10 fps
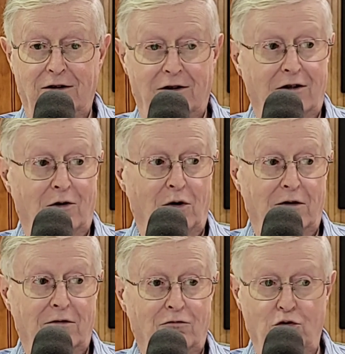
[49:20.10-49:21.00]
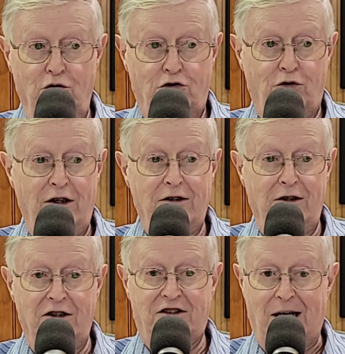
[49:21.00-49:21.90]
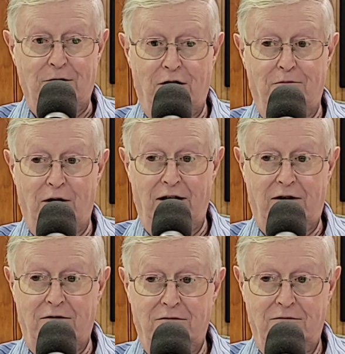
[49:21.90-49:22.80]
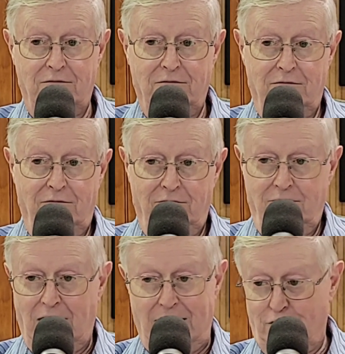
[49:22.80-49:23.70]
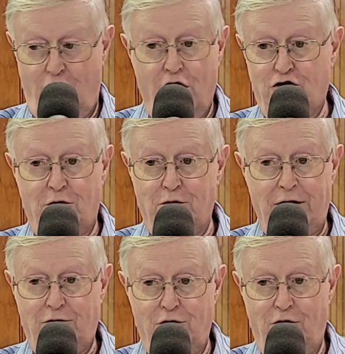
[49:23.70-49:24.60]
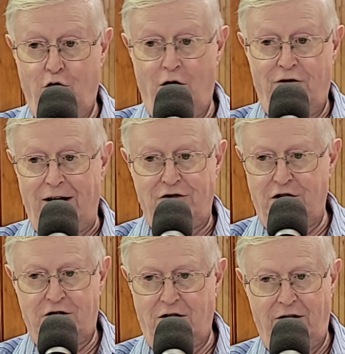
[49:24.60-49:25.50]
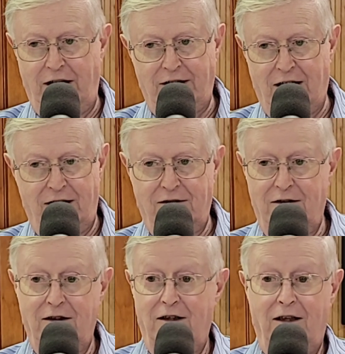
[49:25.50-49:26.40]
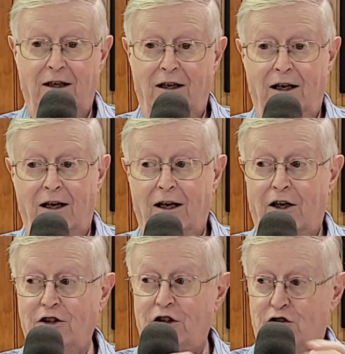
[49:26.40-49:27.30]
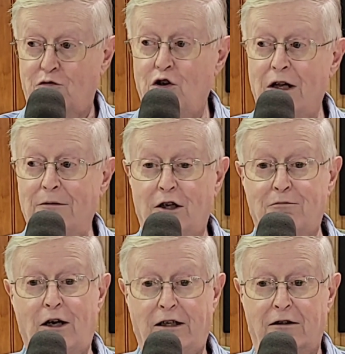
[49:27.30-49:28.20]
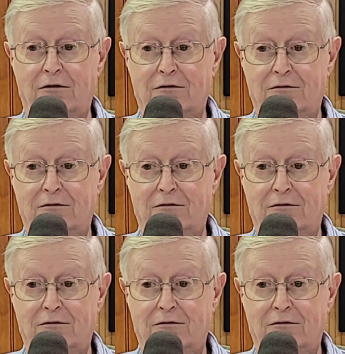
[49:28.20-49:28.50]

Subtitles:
You know what? Rule 3 on the list I'm going to break. I'm going to also break rule 4, 5, 6, 7, 8, 9 because it's a rule I'm going to break it.